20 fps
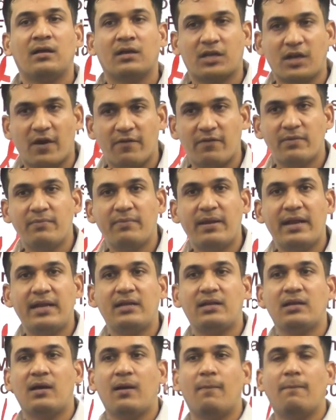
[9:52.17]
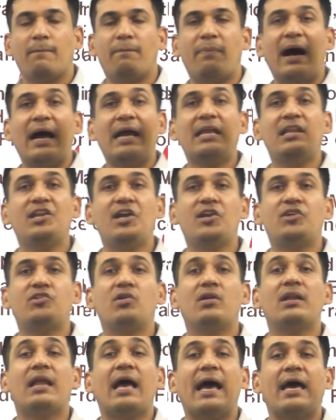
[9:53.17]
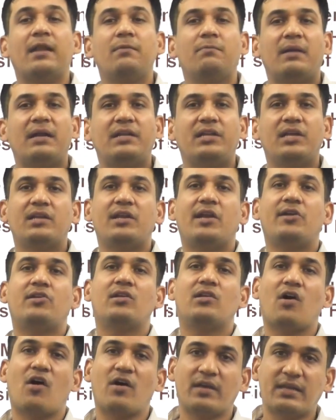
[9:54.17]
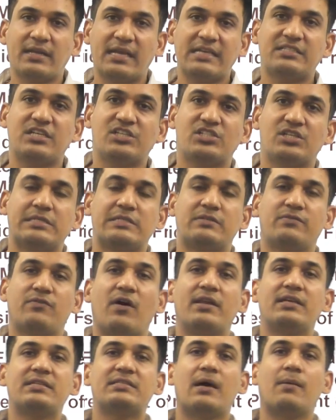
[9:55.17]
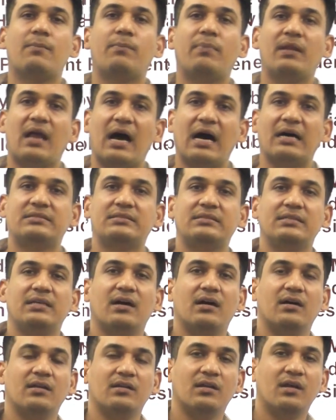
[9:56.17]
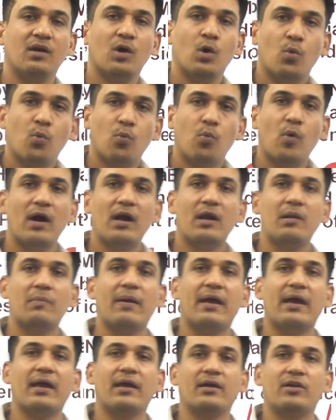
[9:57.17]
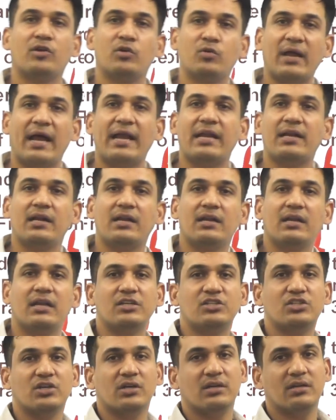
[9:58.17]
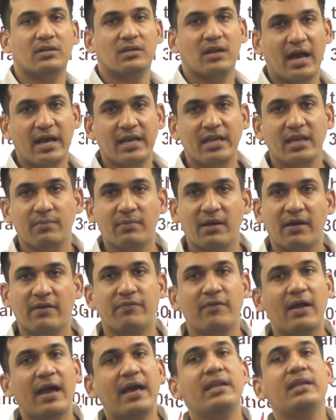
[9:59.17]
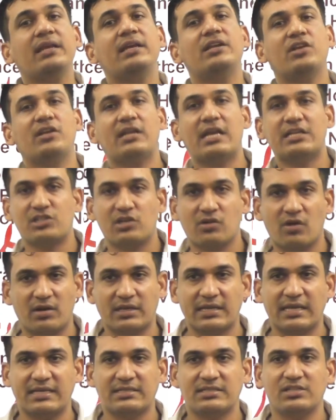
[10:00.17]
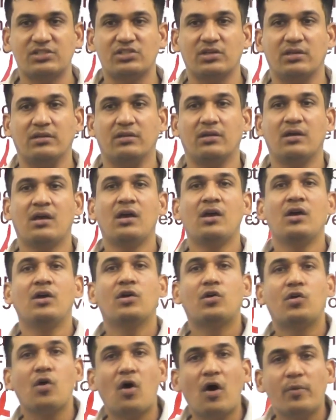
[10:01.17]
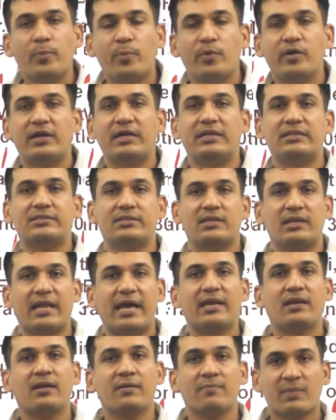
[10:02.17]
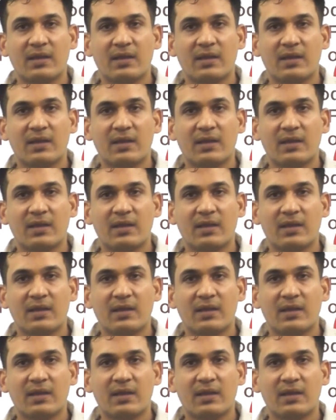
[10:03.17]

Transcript: Government, bilateral and multilateral organizations, for example ASEAN, World Bank, United Nations, IMF, any international organization, corporates like